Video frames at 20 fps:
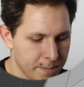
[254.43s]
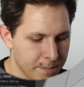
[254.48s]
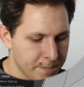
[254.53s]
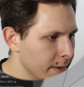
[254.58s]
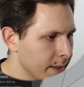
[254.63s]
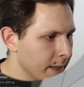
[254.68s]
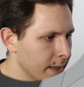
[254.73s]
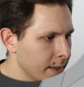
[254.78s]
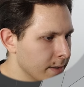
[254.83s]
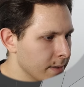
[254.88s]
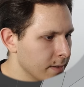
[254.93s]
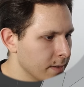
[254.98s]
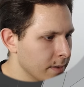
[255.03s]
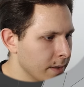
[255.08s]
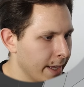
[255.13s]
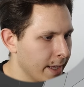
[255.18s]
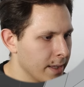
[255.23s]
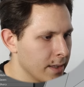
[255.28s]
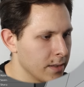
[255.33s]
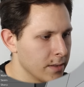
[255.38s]
then
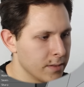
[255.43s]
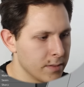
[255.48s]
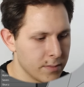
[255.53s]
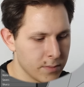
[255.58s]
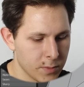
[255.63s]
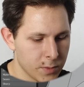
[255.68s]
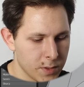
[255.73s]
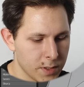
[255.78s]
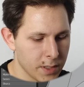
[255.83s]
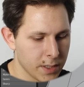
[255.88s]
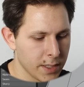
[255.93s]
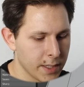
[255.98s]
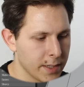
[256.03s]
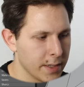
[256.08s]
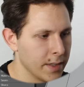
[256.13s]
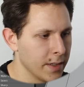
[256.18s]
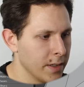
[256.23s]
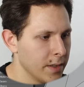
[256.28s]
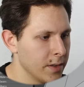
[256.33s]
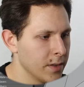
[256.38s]
L to select
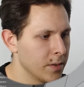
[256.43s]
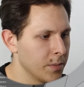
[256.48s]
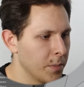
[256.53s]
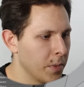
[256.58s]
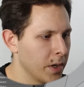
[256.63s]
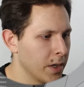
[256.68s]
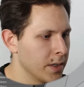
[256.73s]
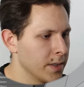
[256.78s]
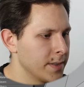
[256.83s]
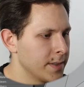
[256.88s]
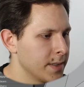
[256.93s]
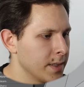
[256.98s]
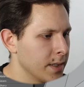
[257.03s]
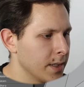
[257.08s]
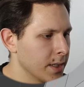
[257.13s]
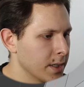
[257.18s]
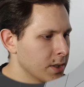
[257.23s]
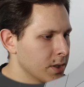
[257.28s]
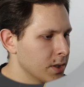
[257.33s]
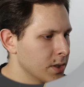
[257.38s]
the inner part,
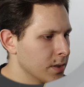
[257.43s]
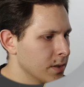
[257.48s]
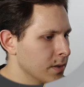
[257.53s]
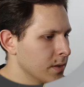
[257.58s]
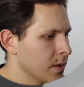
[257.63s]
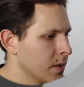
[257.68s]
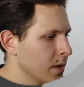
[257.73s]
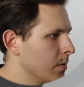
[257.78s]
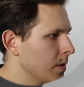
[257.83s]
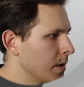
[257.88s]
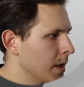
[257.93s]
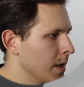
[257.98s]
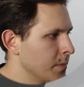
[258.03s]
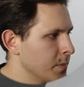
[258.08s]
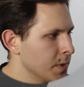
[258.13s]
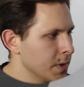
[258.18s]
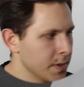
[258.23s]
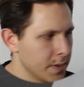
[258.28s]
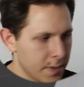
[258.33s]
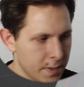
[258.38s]
selection,
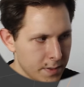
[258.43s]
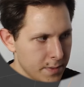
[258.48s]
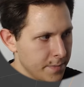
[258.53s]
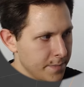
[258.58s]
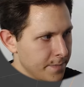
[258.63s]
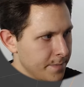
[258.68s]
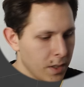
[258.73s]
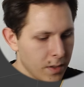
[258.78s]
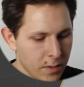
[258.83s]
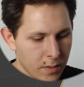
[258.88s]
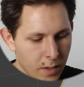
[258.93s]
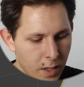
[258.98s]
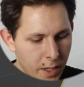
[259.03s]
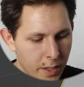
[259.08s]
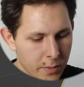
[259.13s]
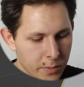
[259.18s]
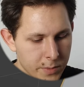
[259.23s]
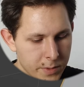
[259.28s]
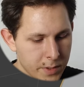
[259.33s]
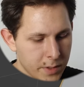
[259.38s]
rename this inner
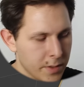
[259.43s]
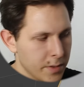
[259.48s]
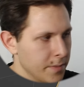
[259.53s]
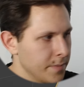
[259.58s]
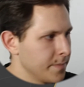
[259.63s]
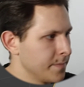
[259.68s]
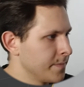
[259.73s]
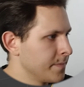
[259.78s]
outer.